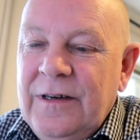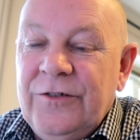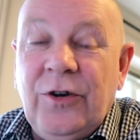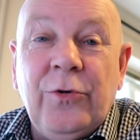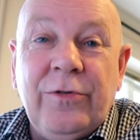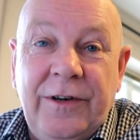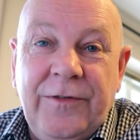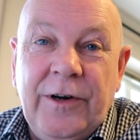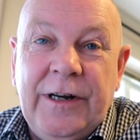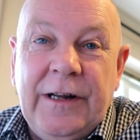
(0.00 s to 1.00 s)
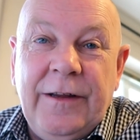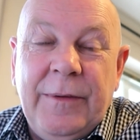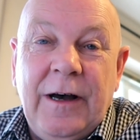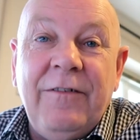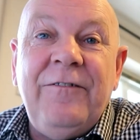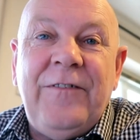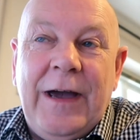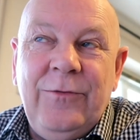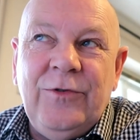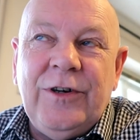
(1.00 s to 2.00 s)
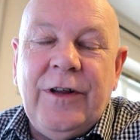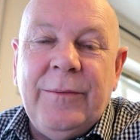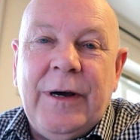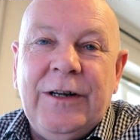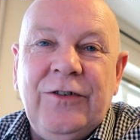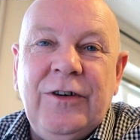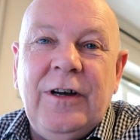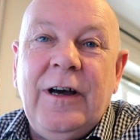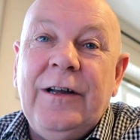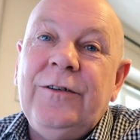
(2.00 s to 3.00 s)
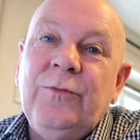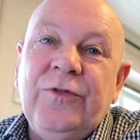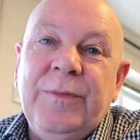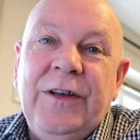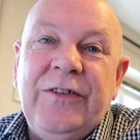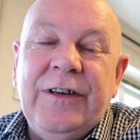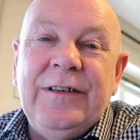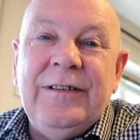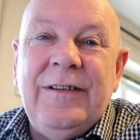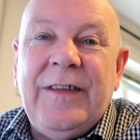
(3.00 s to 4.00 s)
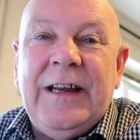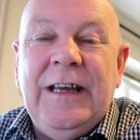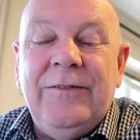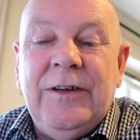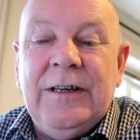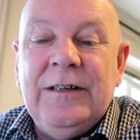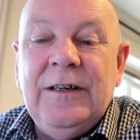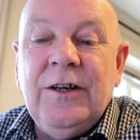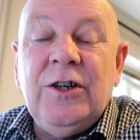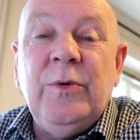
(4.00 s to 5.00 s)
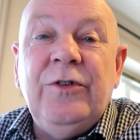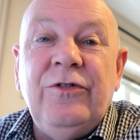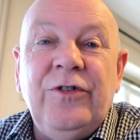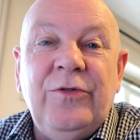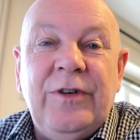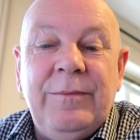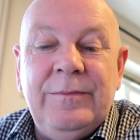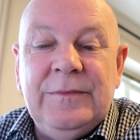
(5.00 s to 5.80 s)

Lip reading: Told her I'd find another I found another manager and was meeting that evening, going to introduce him.